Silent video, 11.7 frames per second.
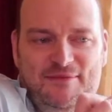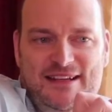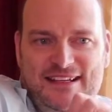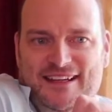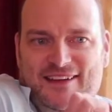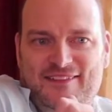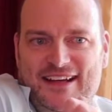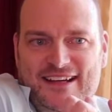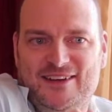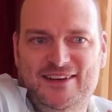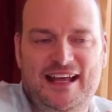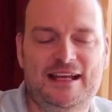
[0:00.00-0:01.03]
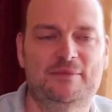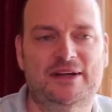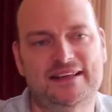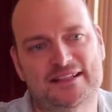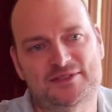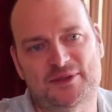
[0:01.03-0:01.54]
not going to hurt
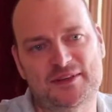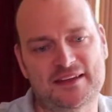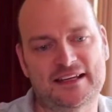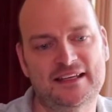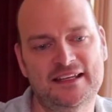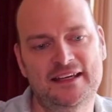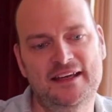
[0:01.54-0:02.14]
anybody. That sort of thing.